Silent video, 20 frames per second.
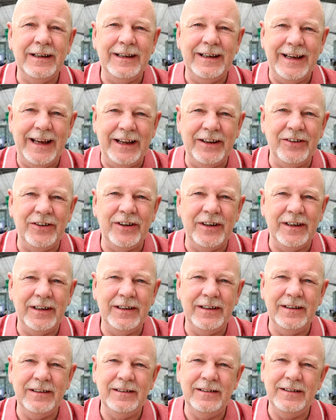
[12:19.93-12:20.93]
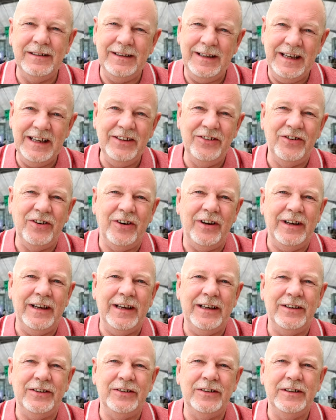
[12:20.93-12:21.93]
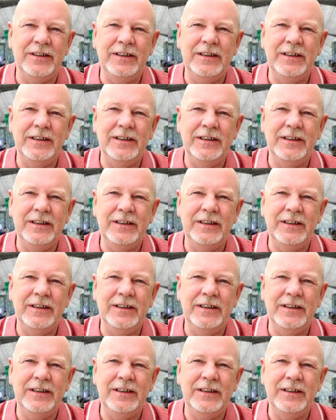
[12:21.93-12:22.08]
landing in Thailand.